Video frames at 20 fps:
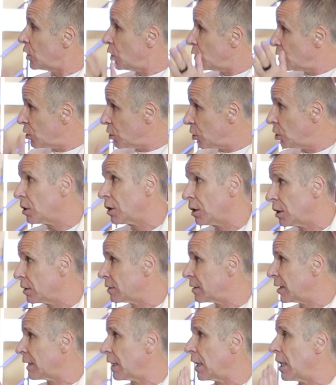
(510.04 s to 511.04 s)
know you're
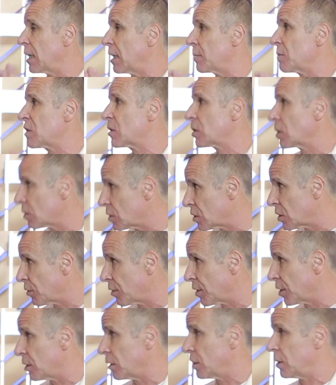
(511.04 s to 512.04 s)
hurting and I'm so
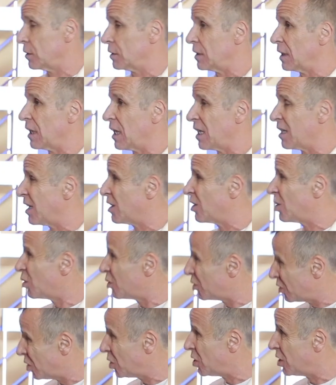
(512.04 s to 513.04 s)
sorry you're hurting. And I
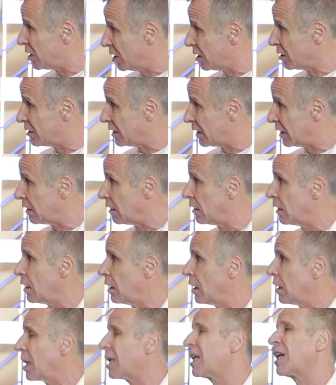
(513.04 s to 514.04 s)
know you're hurting
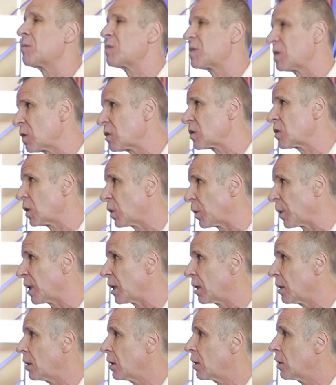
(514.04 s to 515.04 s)
and I'm so
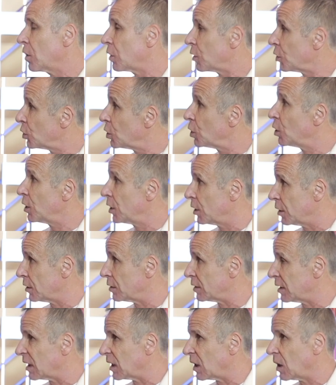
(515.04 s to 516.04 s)
sorry you're
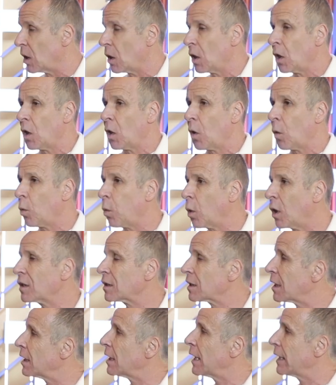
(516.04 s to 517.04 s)
hurting. What
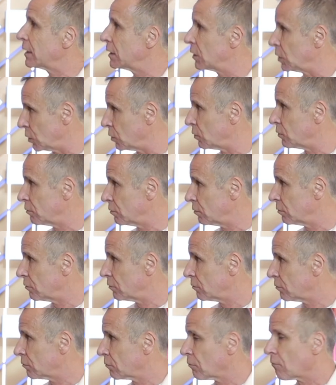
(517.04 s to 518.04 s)
can I do
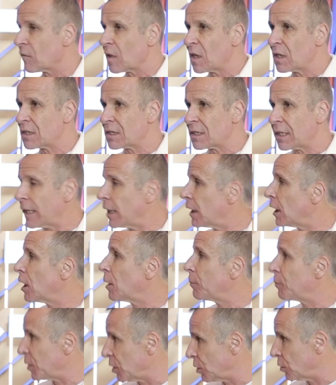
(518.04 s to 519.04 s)
to
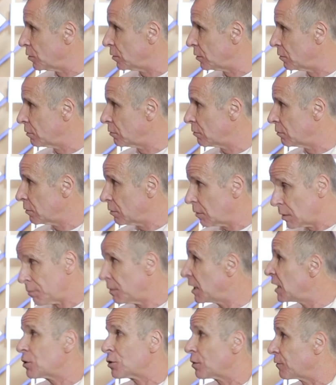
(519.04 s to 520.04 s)
help you,
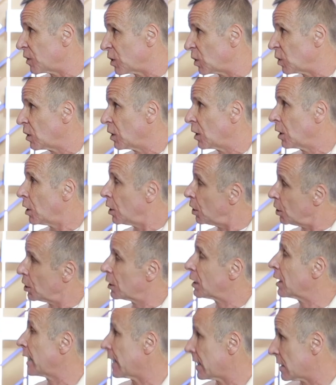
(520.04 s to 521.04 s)
each of you,
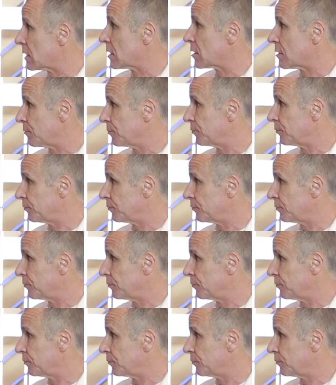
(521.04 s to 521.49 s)
hurt less?